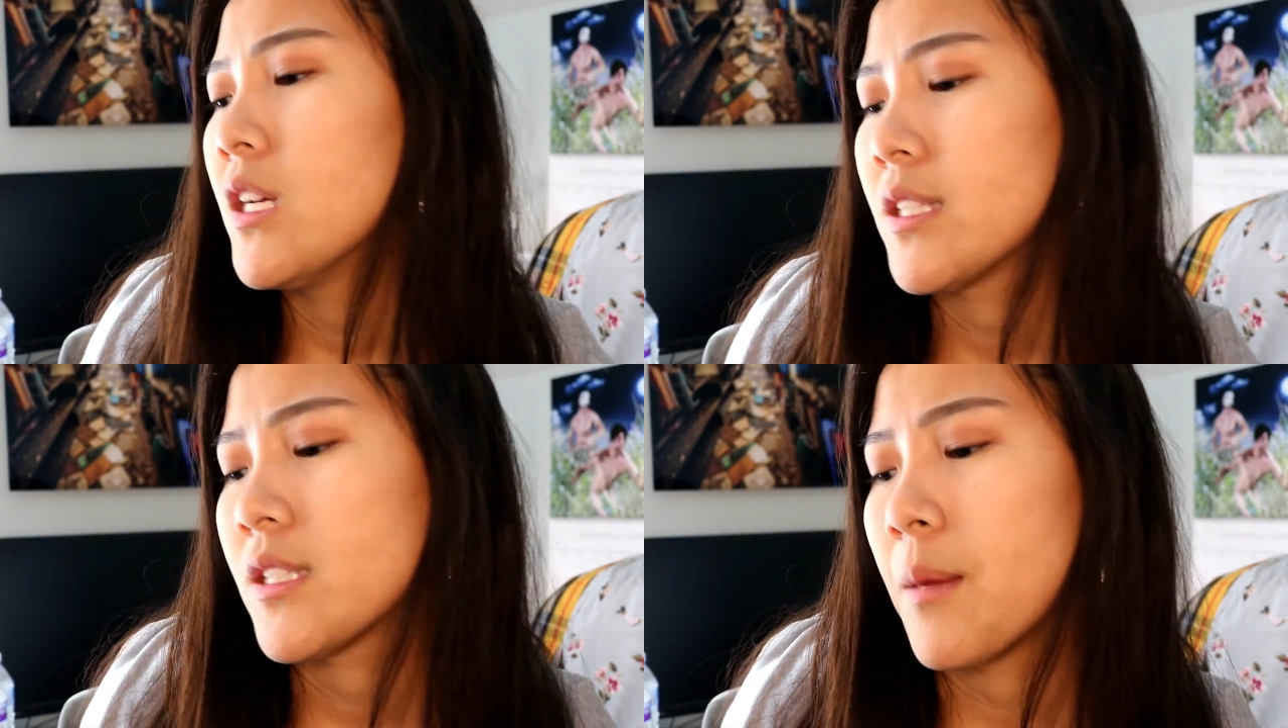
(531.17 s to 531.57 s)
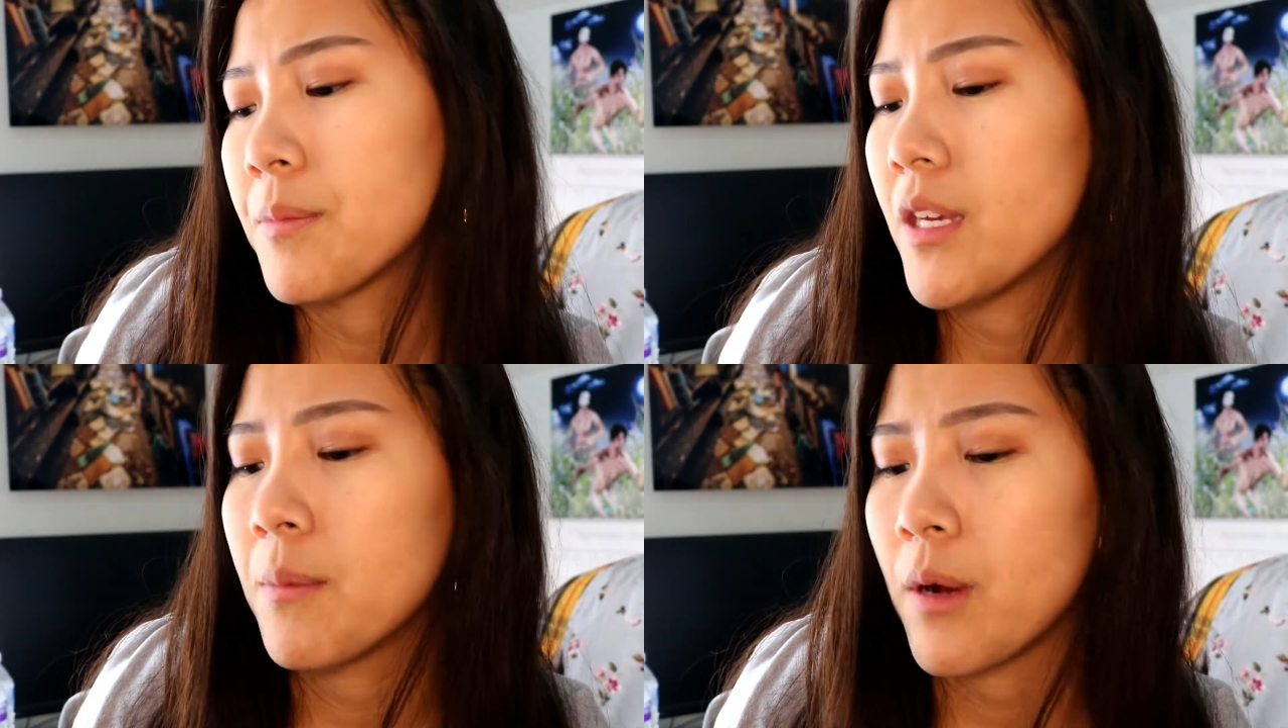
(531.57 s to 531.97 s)

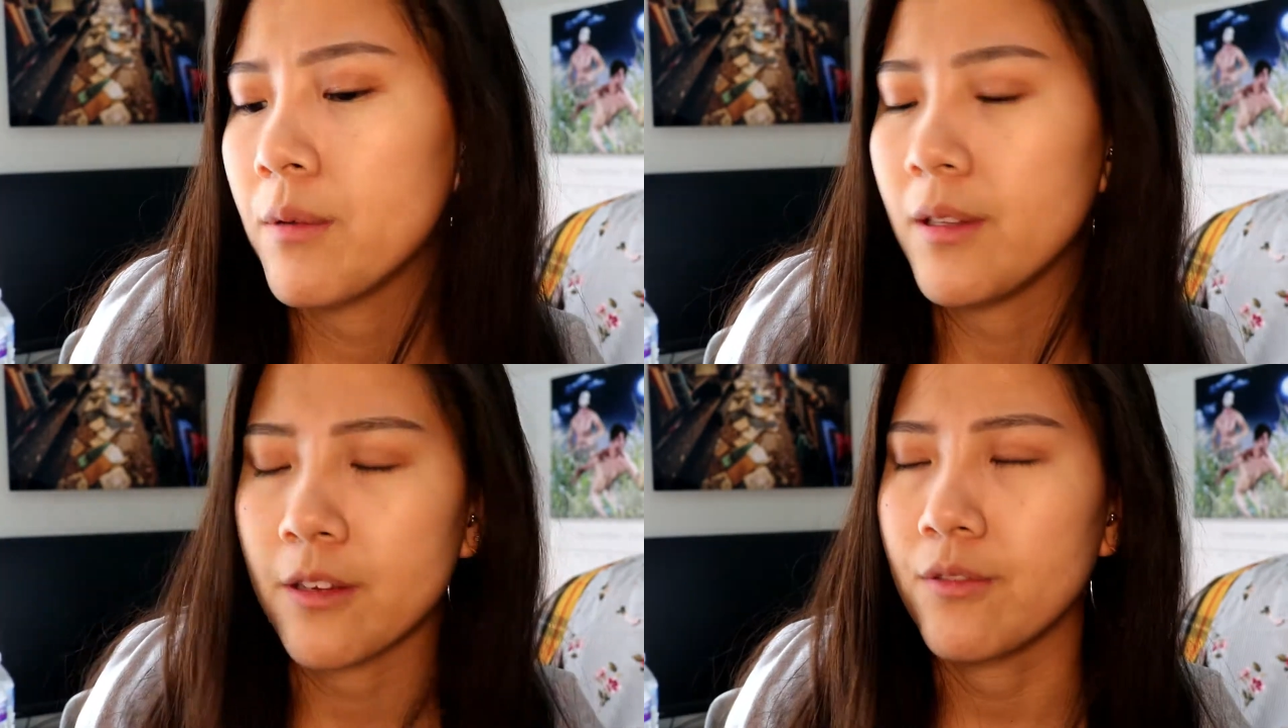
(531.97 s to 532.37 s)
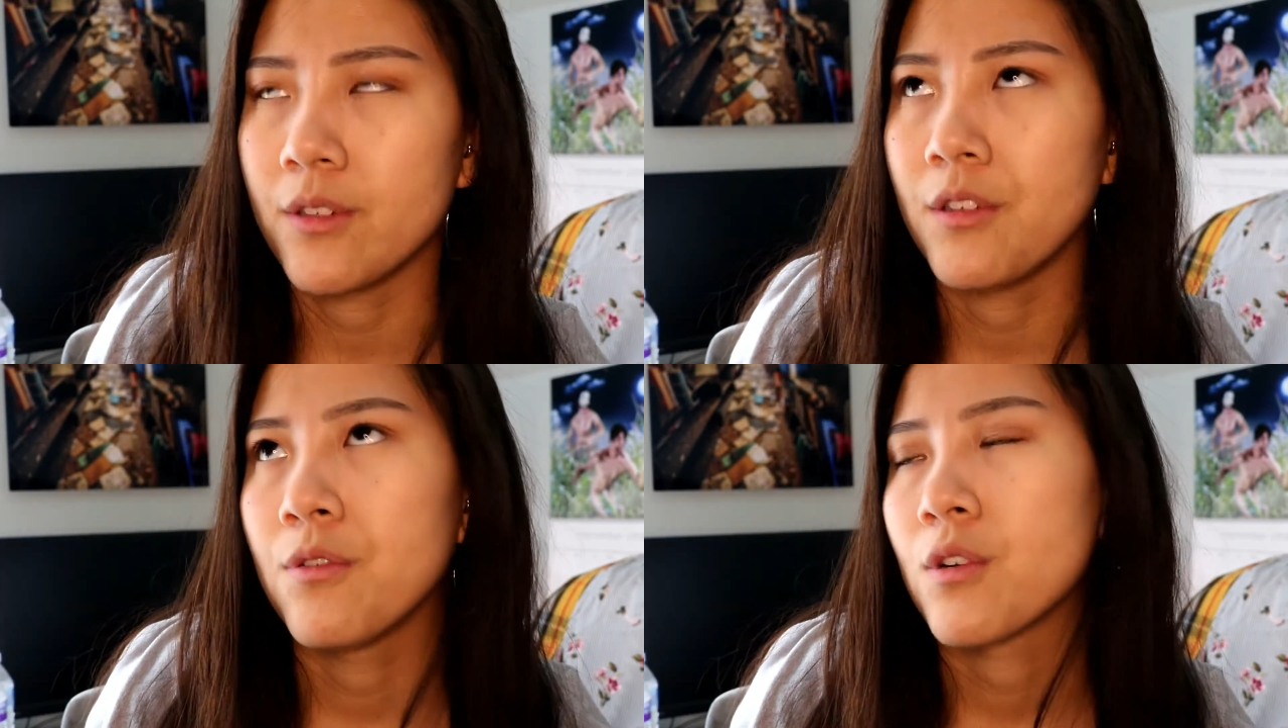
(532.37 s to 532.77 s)
something, probably like
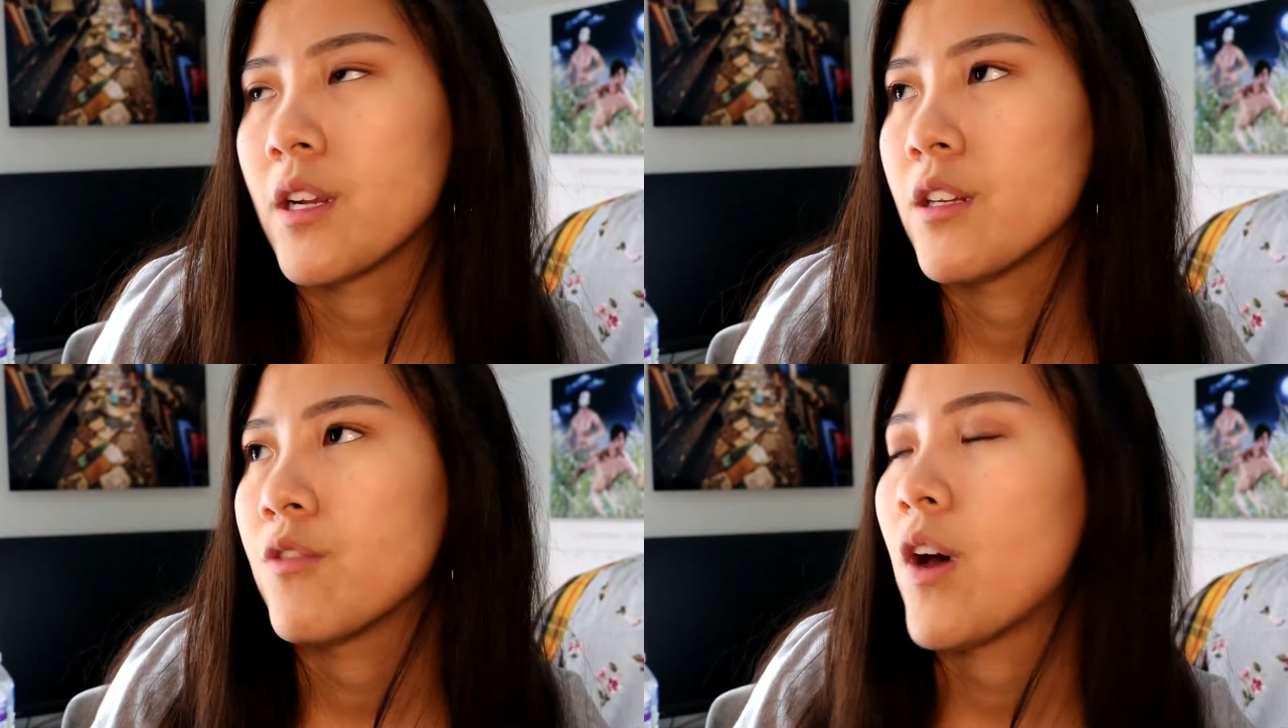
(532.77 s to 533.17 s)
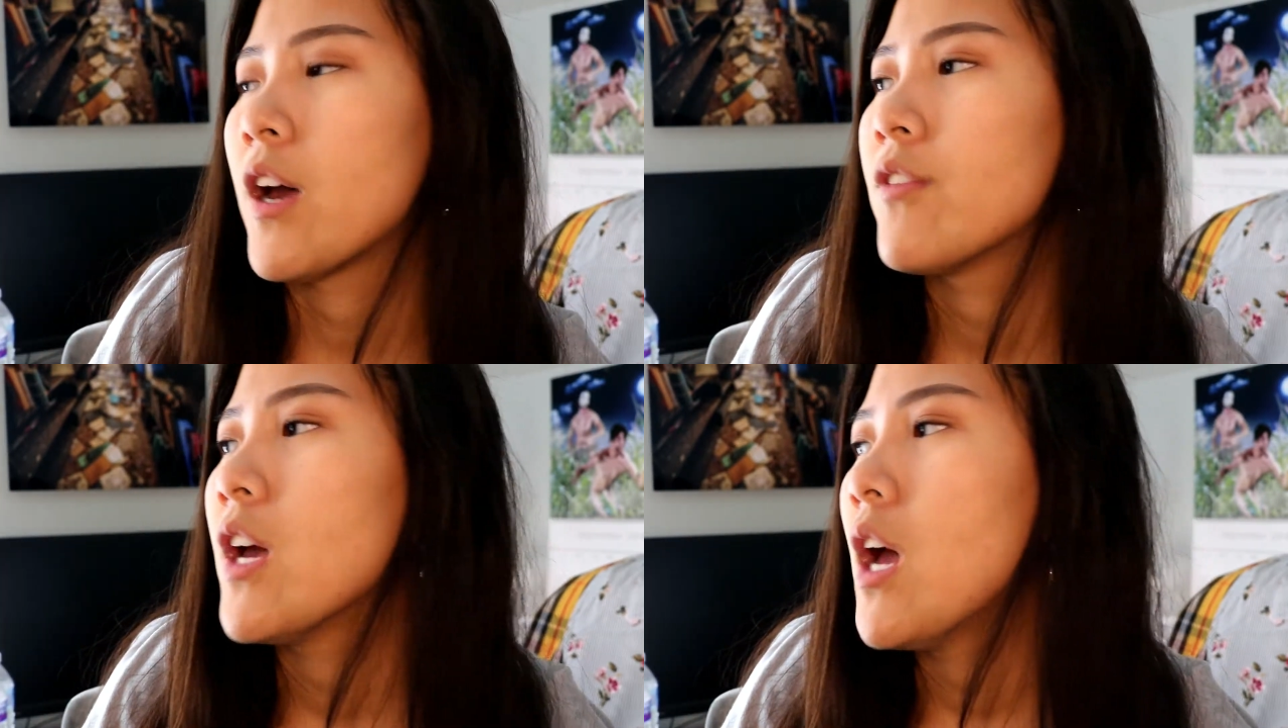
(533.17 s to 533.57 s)
$54.95,